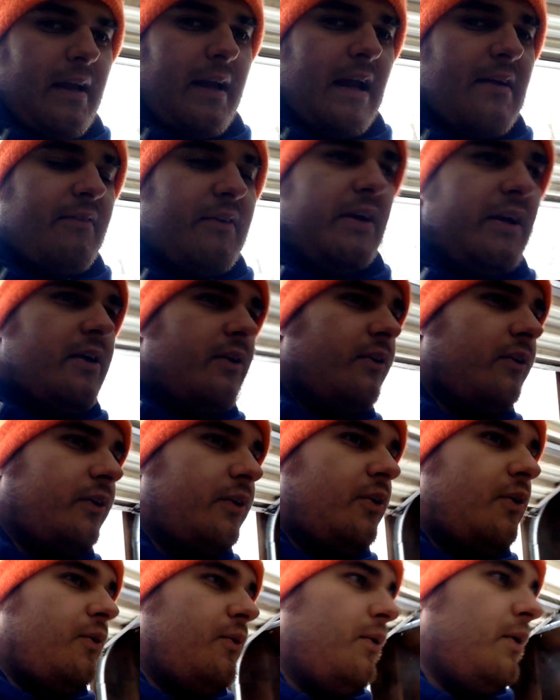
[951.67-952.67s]
like every year or
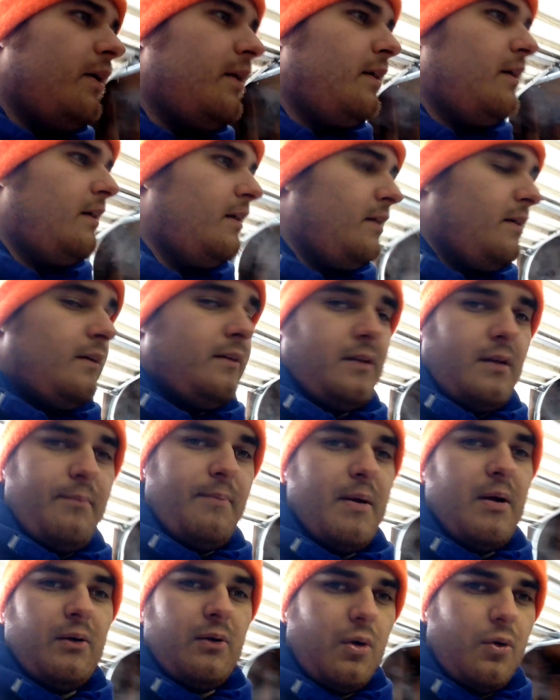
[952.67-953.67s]
two, the
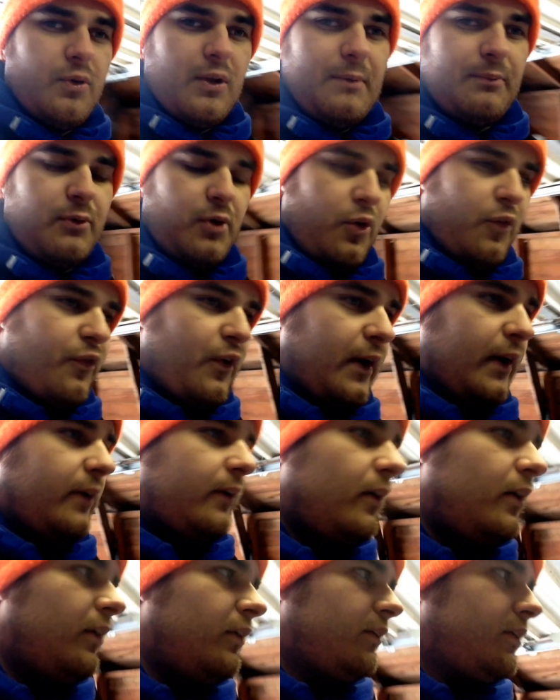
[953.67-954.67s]
bill goes up two fucking
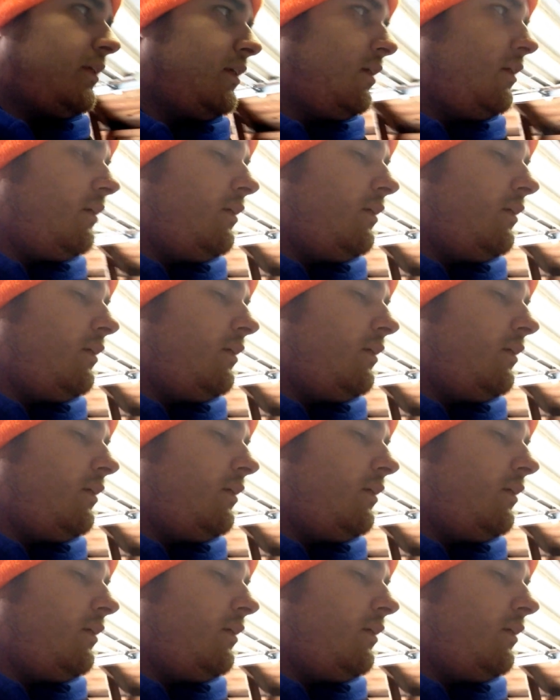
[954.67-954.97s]
dollars.